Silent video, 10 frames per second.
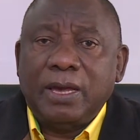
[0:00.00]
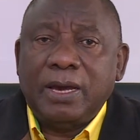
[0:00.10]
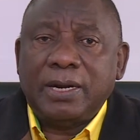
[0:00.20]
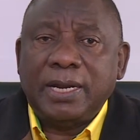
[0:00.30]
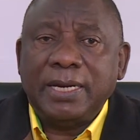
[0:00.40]

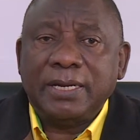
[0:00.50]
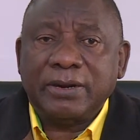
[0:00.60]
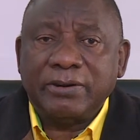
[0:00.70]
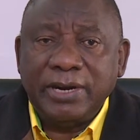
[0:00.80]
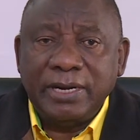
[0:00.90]
ran
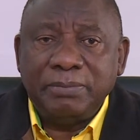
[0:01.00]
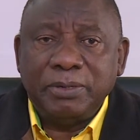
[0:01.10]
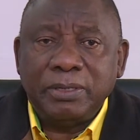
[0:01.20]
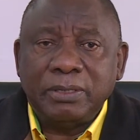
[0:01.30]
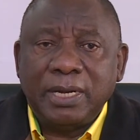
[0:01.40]

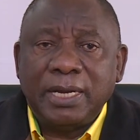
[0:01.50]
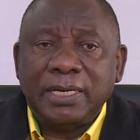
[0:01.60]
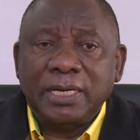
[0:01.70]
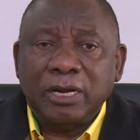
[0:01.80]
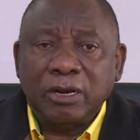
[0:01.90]
credible and
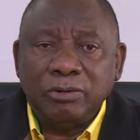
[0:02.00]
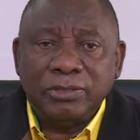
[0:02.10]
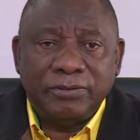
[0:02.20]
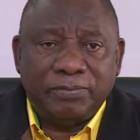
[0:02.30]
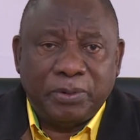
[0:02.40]

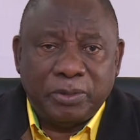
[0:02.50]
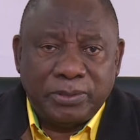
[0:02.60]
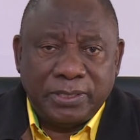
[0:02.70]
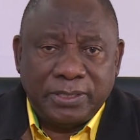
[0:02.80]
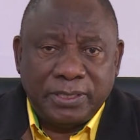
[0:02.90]
inclusive
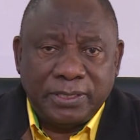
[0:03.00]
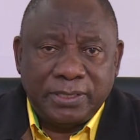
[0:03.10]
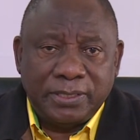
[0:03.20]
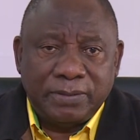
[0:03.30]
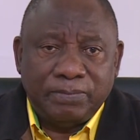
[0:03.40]

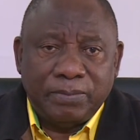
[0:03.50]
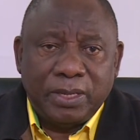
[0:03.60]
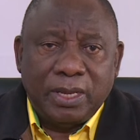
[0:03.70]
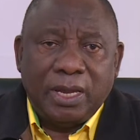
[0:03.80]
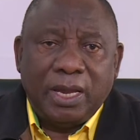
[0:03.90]
processes
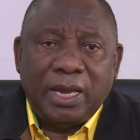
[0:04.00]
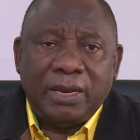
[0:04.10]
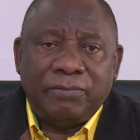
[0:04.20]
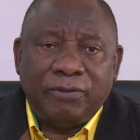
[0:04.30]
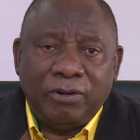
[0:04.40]

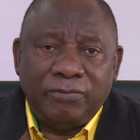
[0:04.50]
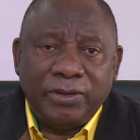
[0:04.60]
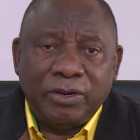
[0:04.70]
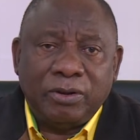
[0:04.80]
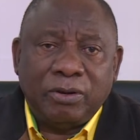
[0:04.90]

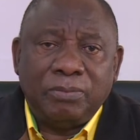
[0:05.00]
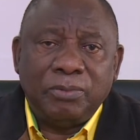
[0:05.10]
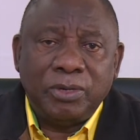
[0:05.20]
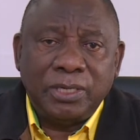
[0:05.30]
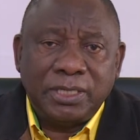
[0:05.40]
involving
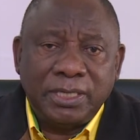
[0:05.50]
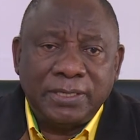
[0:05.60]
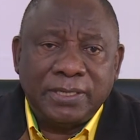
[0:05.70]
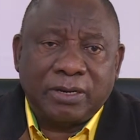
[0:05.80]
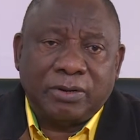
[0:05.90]

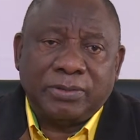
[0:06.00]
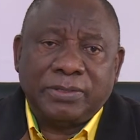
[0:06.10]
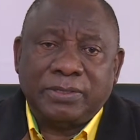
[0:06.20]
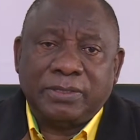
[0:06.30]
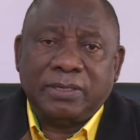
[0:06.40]
communities
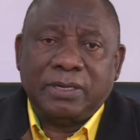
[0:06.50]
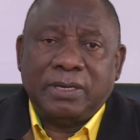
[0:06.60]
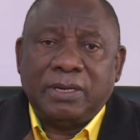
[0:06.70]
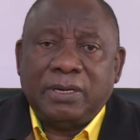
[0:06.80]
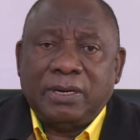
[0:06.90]
across
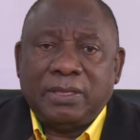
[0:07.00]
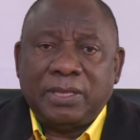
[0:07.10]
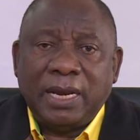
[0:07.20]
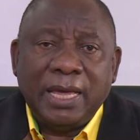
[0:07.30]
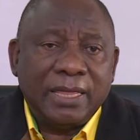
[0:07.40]
the
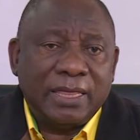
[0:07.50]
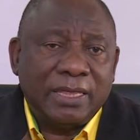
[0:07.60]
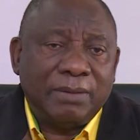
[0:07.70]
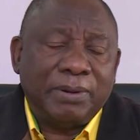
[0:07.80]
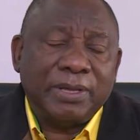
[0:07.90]
length and
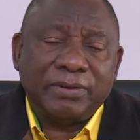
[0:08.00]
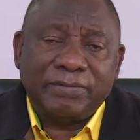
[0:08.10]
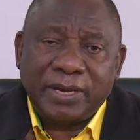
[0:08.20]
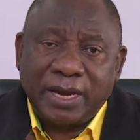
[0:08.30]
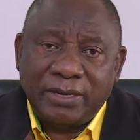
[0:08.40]
the breadth of
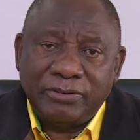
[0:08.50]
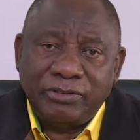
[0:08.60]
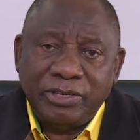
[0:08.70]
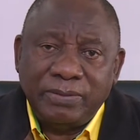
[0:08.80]
the country.